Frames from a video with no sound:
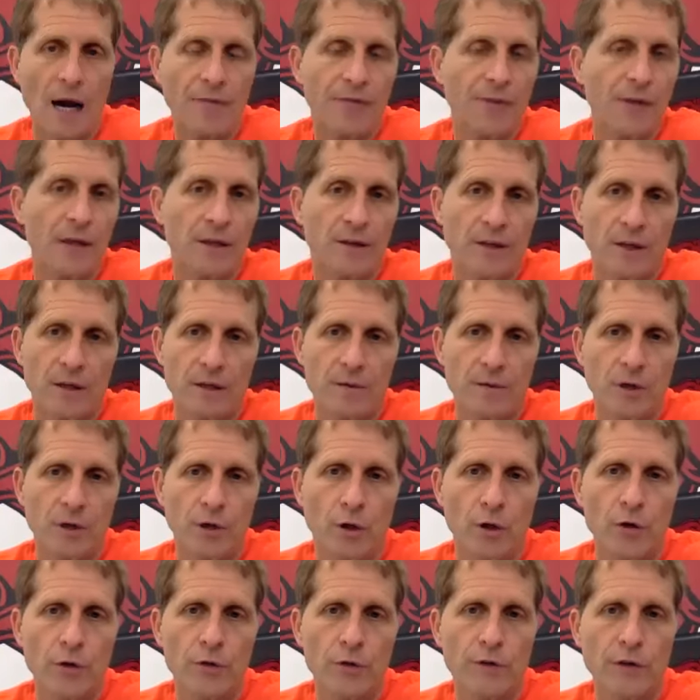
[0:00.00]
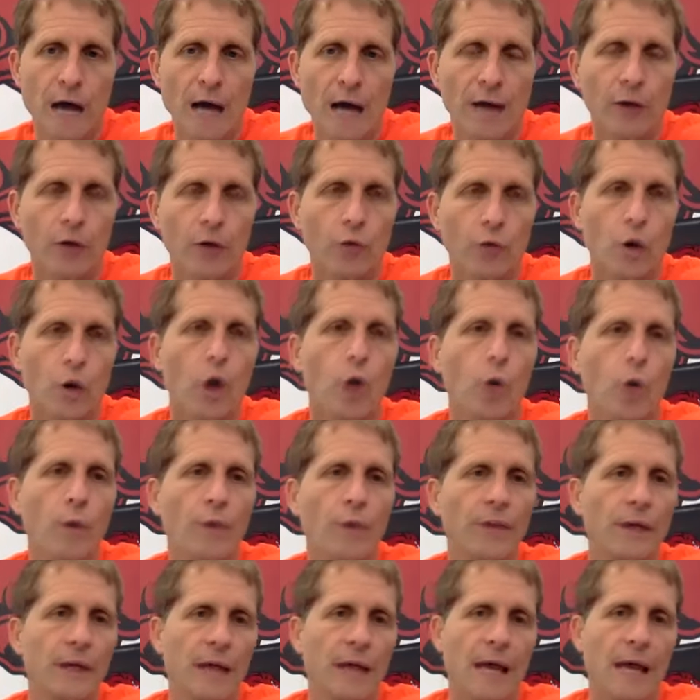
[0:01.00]
think that, you know, you've got to grow with
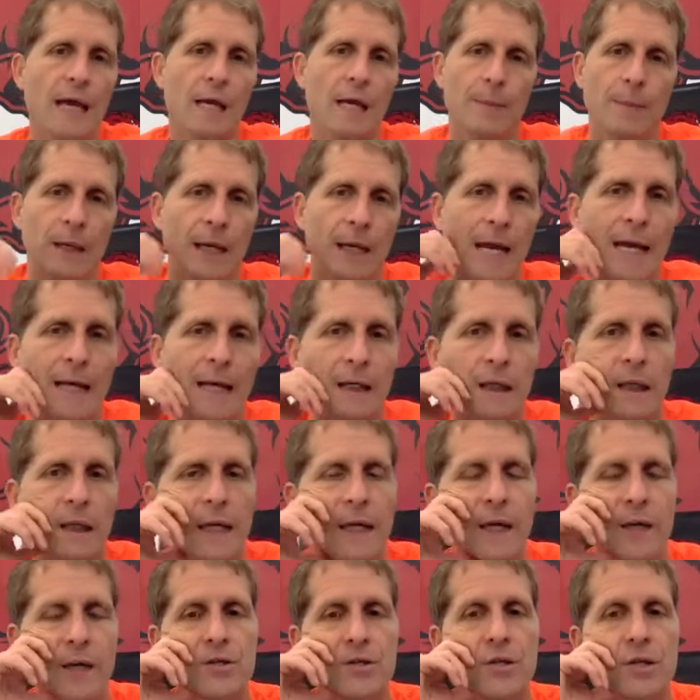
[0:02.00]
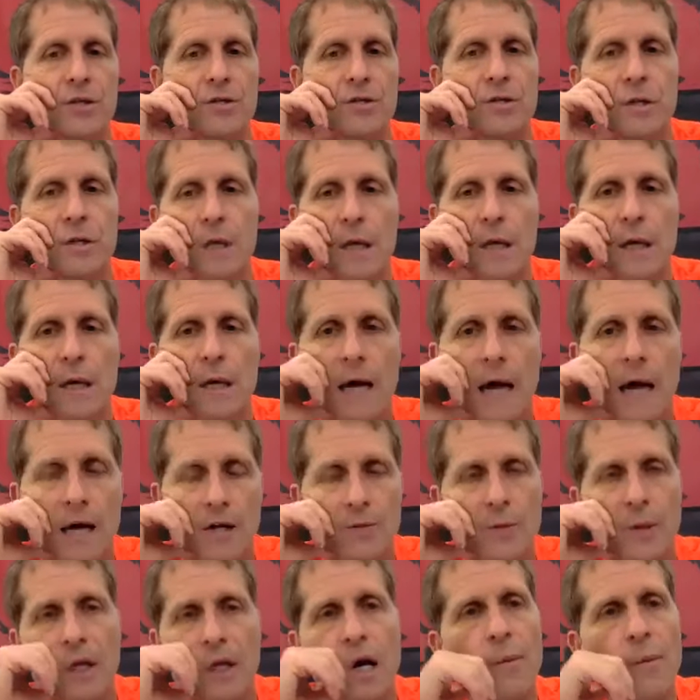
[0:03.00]
the game, and analytics has
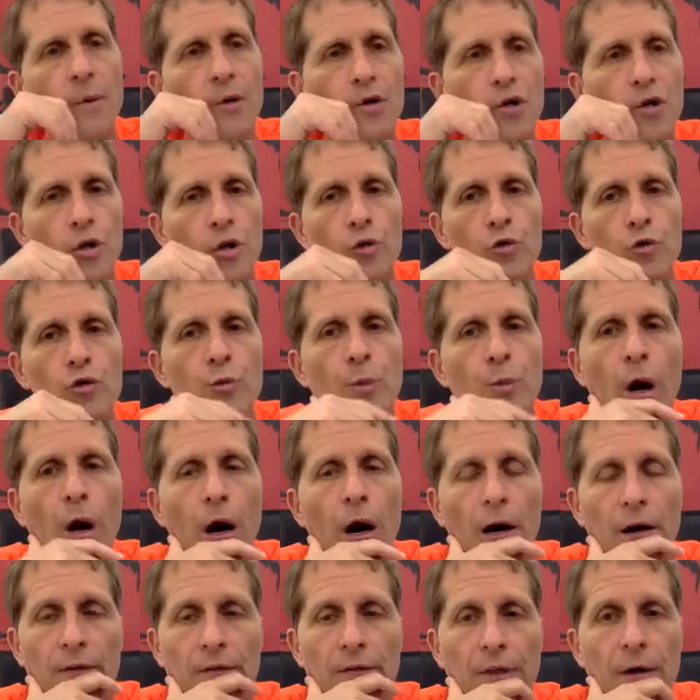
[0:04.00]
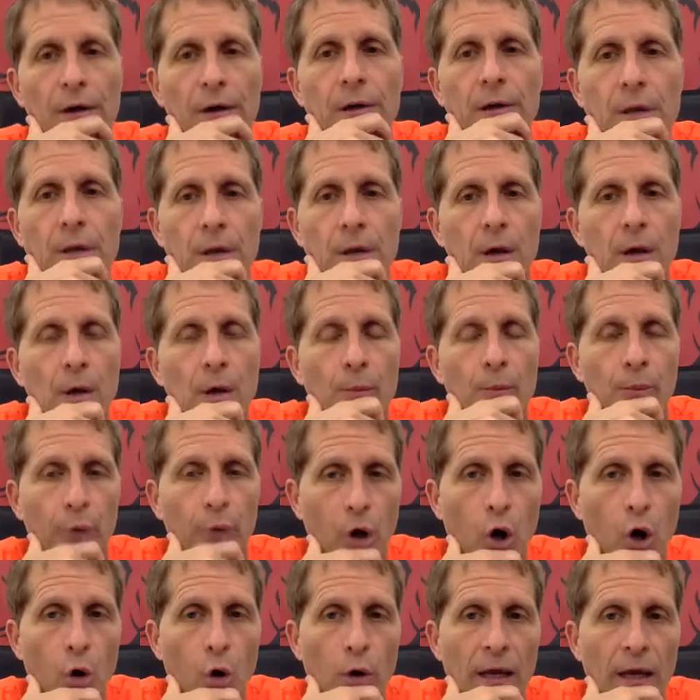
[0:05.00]
become a huge part of the
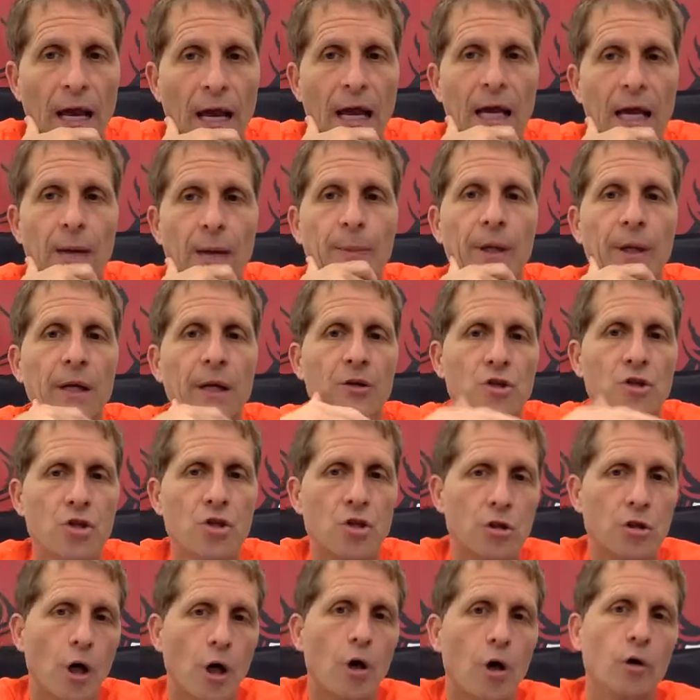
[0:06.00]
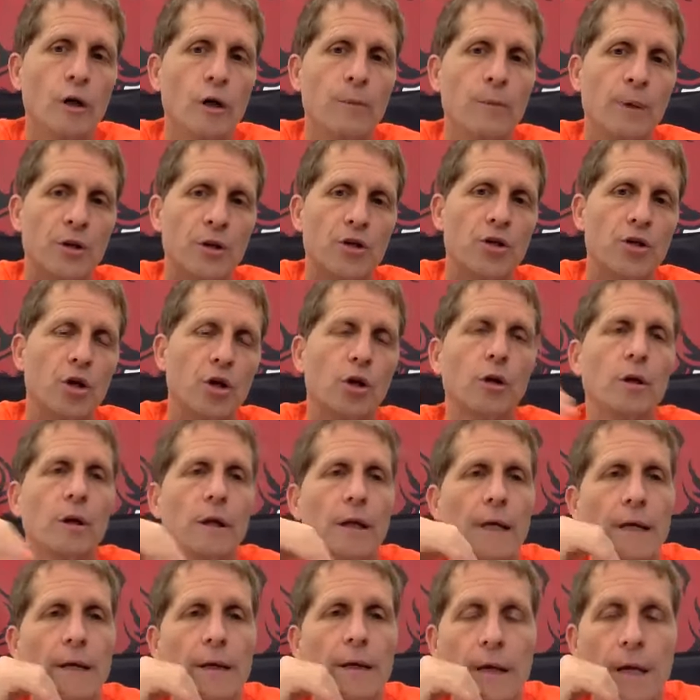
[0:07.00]
pro game, and it's slowly but
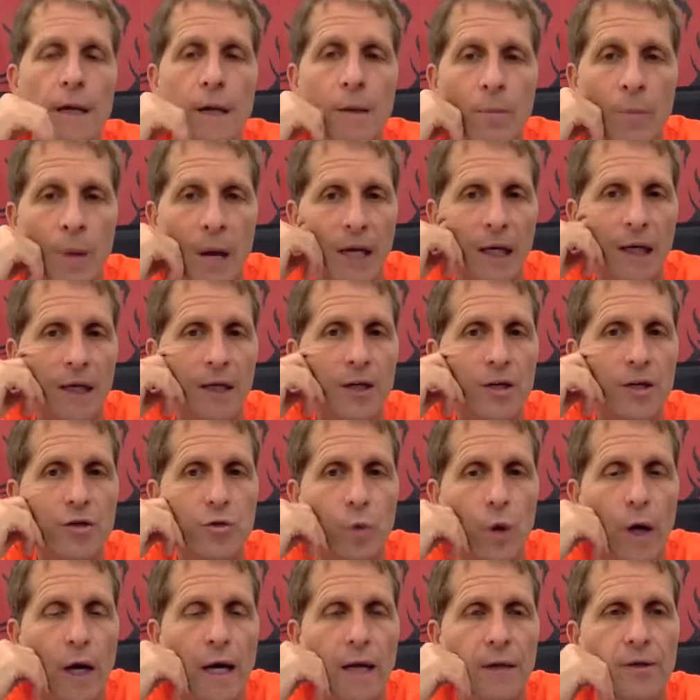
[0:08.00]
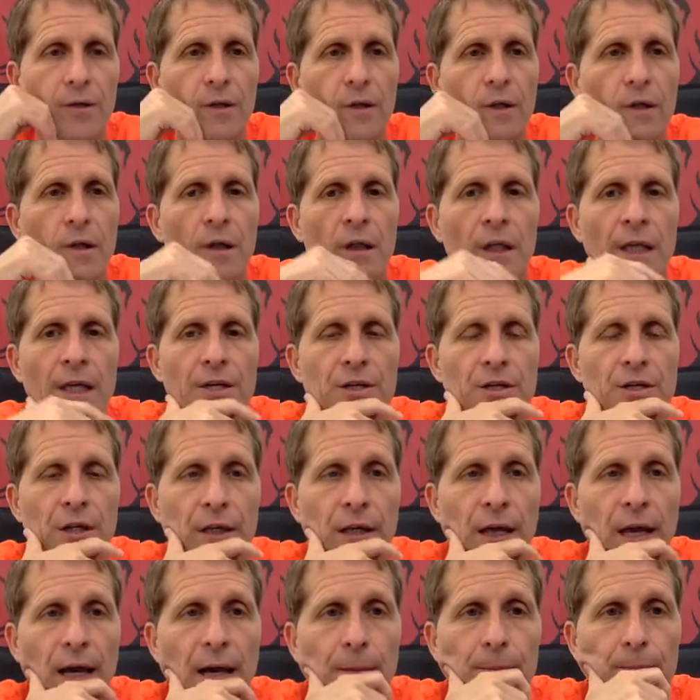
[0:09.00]
surely making its way to the collegiate
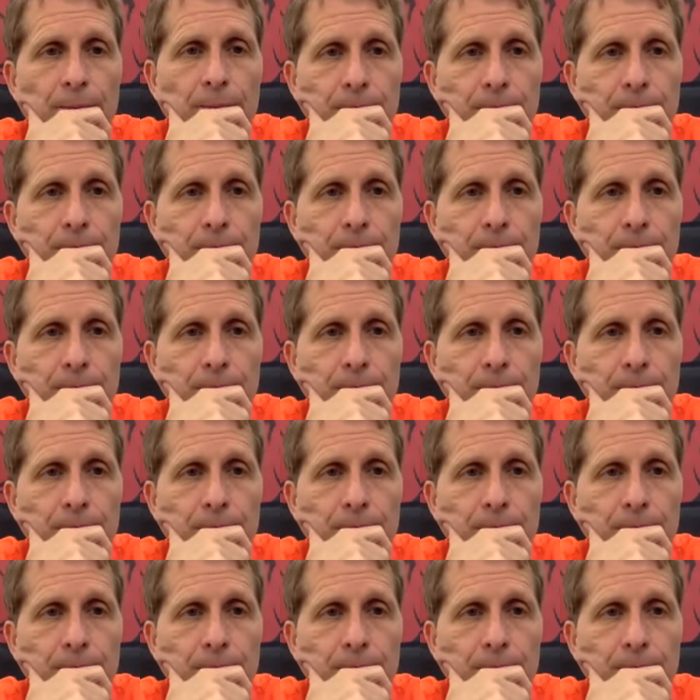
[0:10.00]
game.